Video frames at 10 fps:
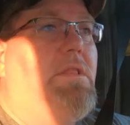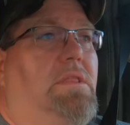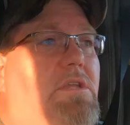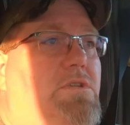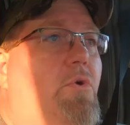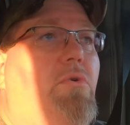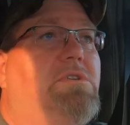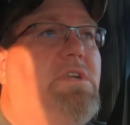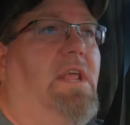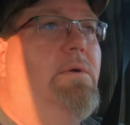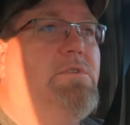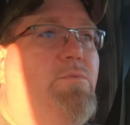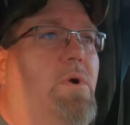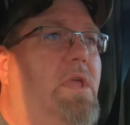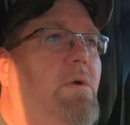The tools that he was
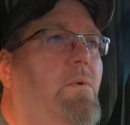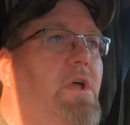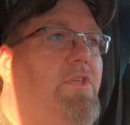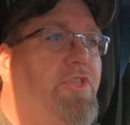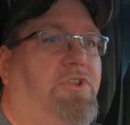working with